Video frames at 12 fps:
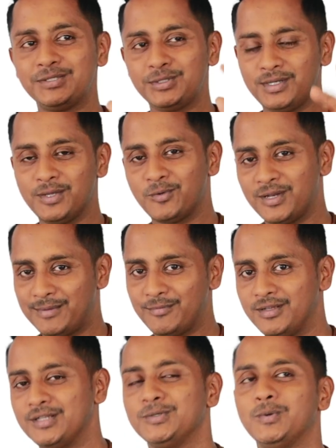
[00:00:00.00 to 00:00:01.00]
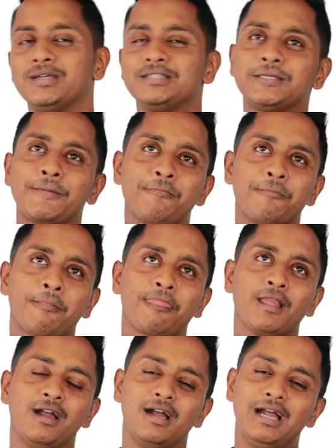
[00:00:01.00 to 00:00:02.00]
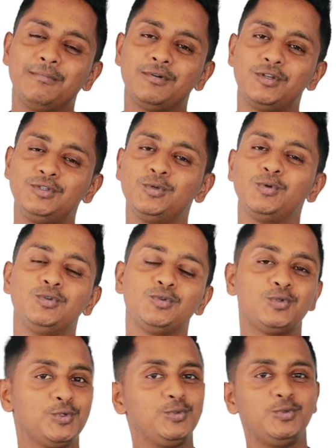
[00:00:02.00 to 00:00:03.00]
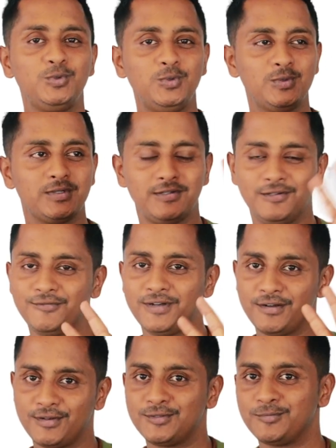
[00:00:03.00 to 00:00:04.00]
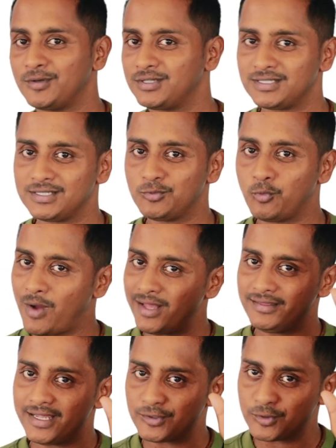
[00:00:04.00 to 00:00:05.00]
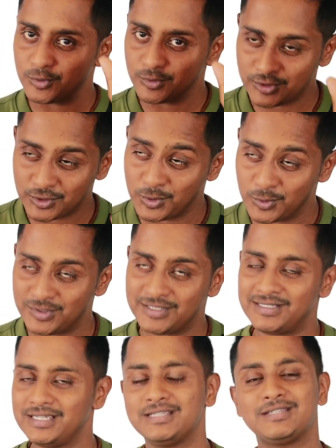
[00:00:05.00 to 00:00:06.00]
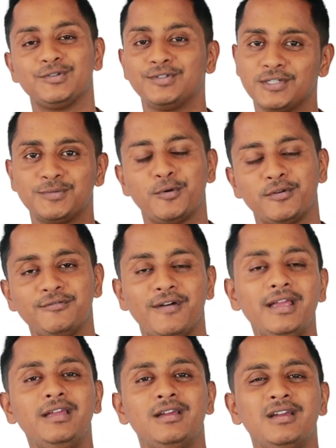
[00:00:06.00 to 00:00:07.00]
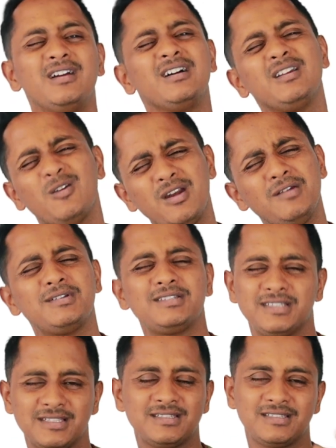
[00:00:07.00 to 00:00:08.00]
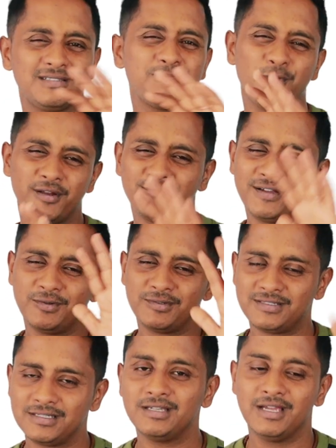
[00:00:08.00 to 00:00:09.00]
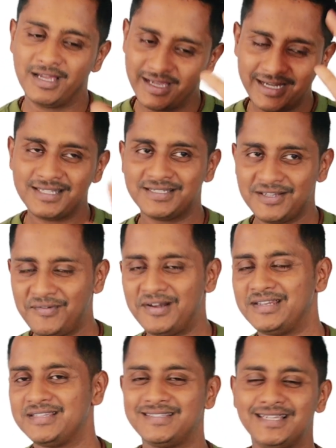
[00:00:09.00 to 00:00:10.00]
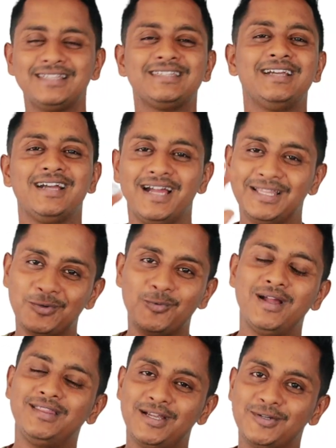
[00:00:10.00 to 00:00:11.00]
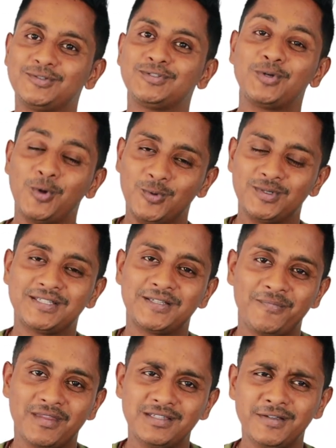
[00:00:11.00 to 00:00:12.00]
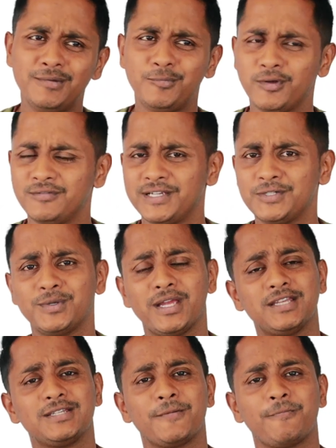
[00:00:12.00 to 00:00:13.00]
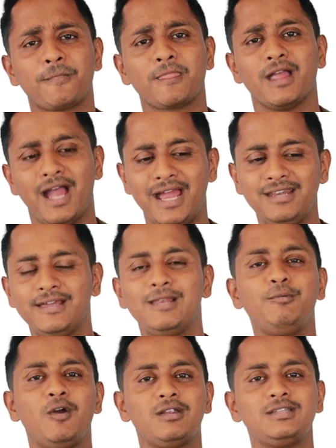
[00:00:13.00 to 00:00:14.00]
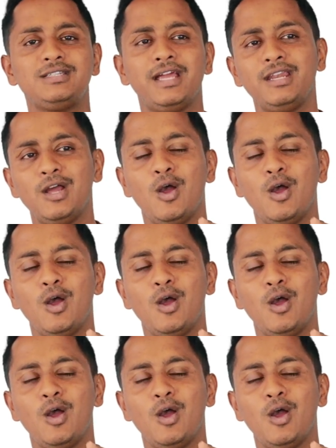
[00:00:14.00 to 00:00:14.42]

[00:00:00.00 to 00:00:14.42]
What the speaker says: Today what I'm going to do is, I'm going to show you two different responses. One that scores 6 or 6.5, not even 6.5, or it is definitely a 6, and the one that scores 7.5 to 8, and help you understand